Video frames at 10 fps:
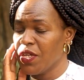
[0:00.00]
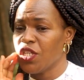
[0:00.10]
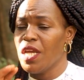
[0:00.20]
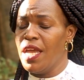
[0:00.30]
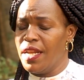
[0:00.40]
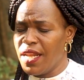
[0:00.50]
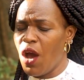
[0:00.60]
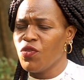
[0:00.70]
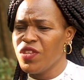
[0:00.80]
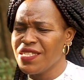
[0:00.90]
marriage.
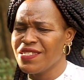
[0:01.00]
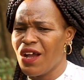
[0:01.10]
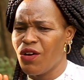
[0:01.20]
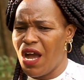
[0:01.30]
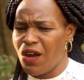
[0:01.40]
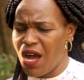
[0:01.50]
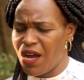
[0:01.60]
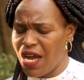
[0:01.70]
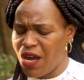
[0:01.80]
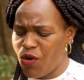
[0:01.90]
Now, this is
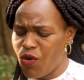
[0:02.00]
a